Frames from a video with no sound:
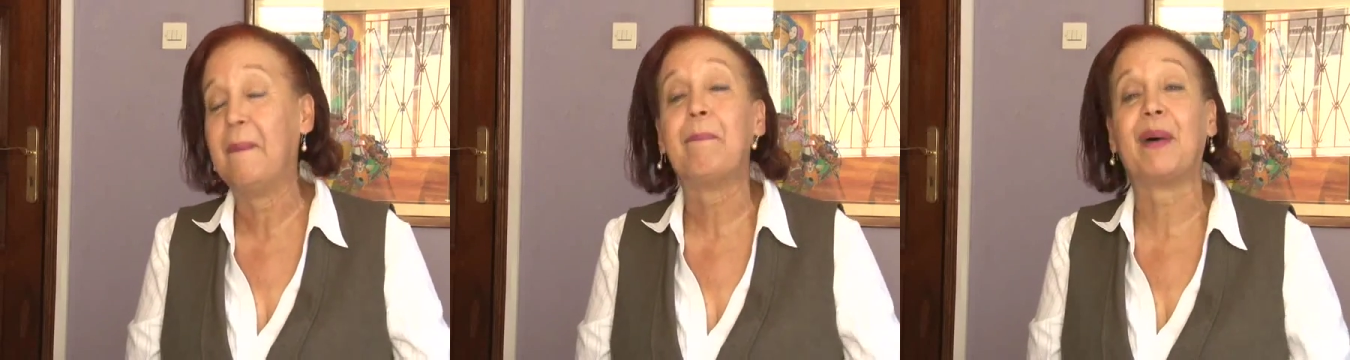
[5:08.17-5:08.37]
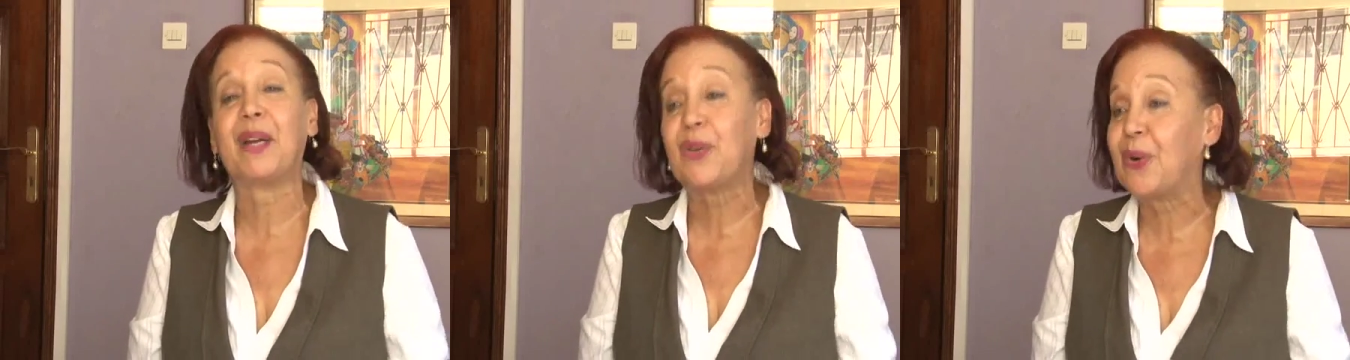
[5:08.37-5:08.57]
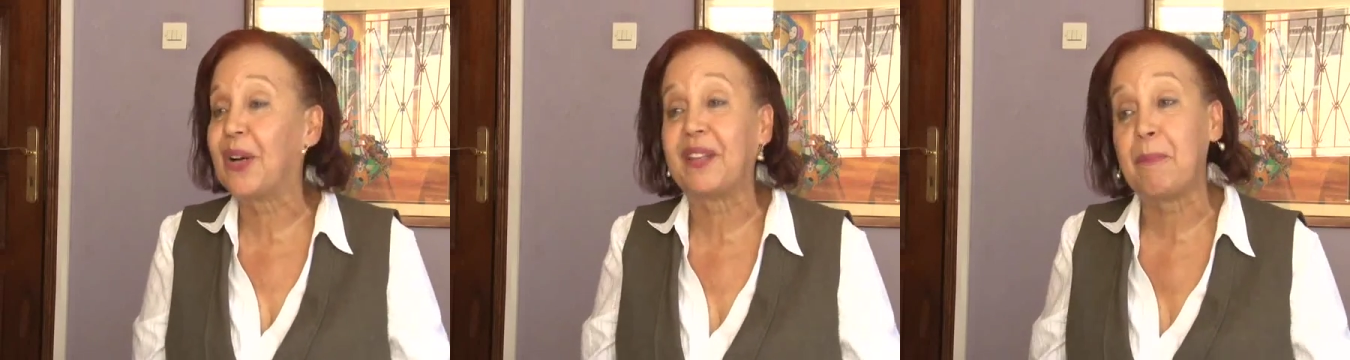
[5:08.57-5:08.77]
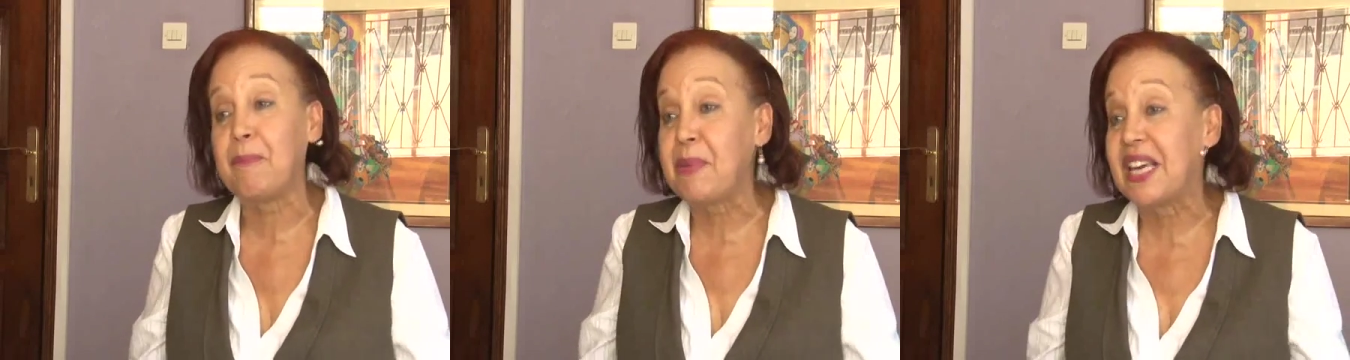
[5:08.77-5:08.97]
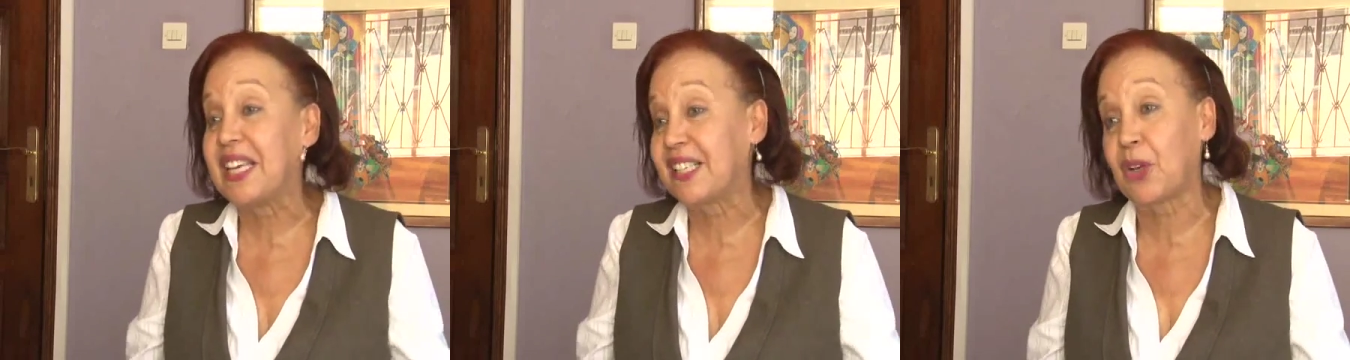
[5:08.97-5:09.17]
but who are the
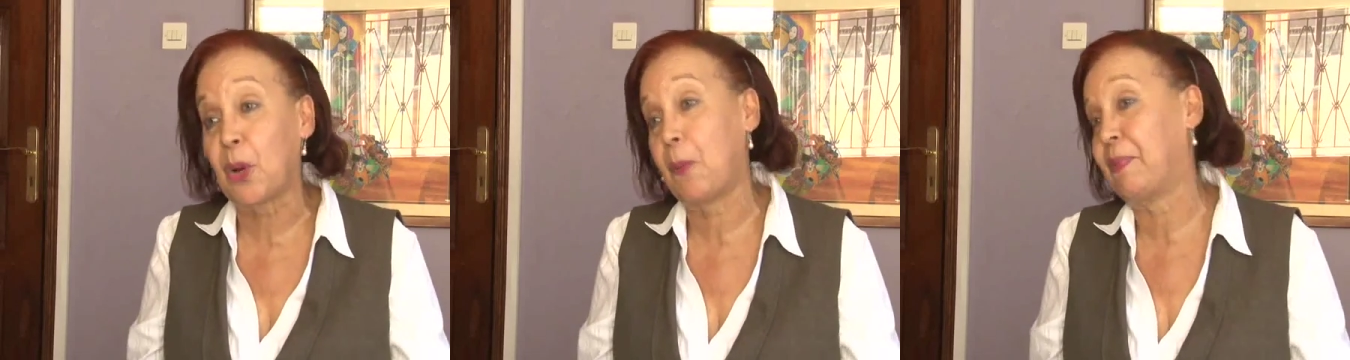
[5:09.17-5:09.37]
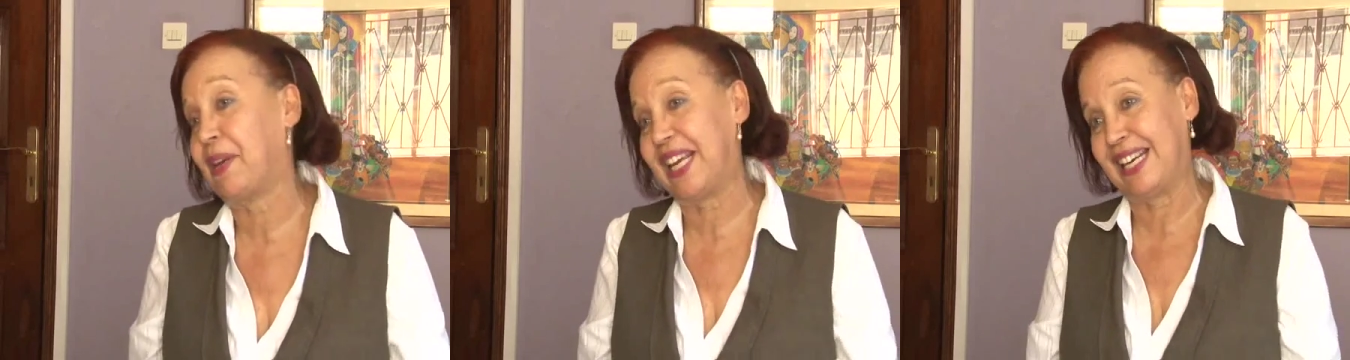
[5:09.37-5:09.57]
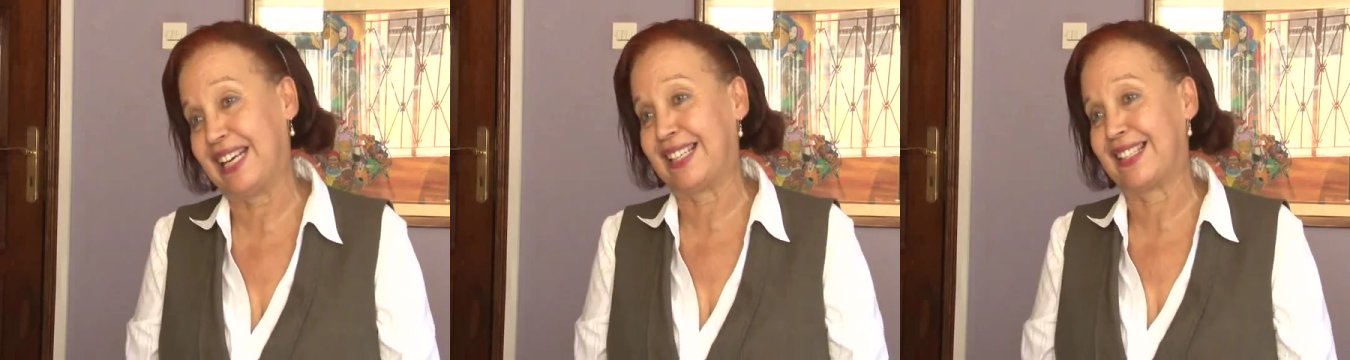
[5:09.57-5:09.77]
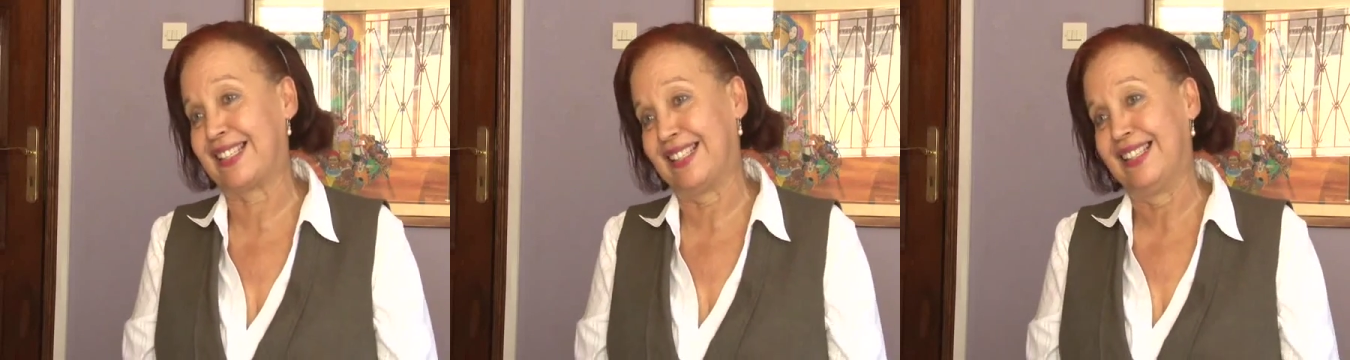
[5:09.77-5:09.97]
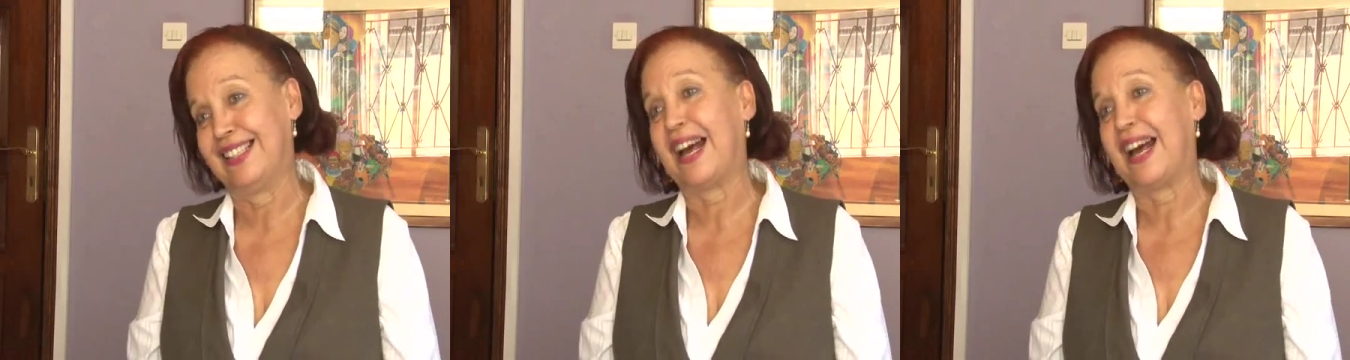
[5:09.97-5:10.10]
biggest complainers